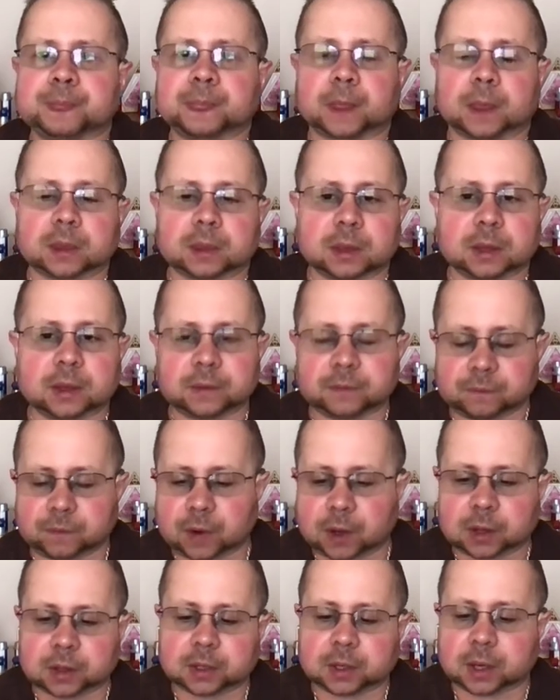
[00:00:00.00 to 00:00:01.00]
and he
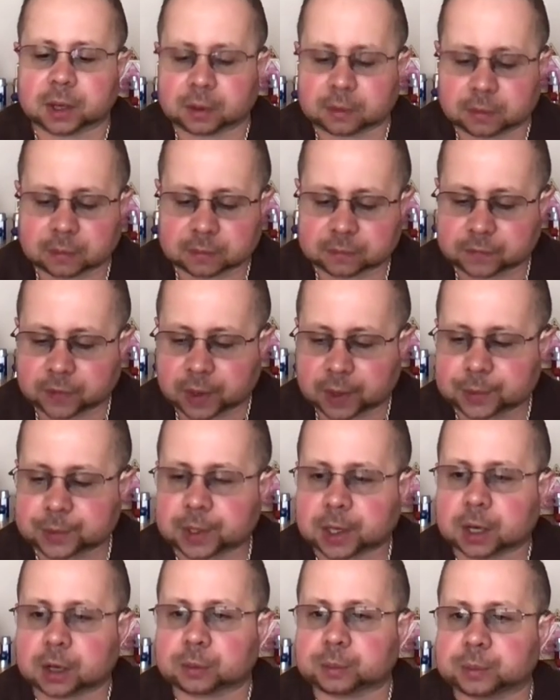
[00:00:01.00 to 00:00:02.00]
finally got found
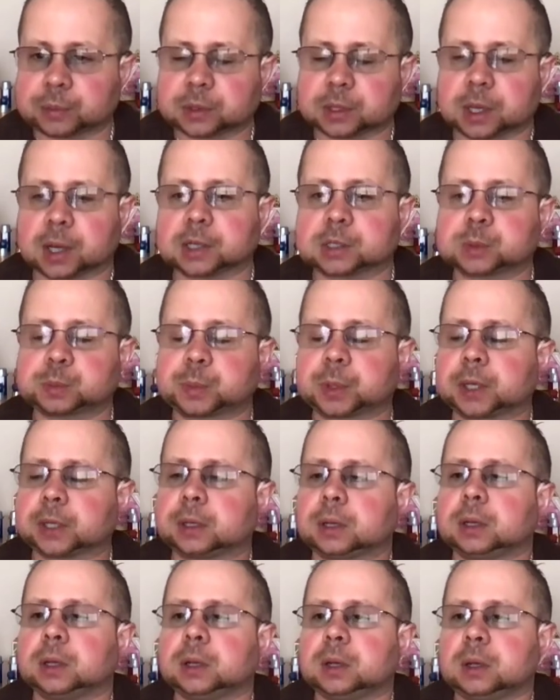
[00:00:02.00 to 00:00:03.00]
out, yes, but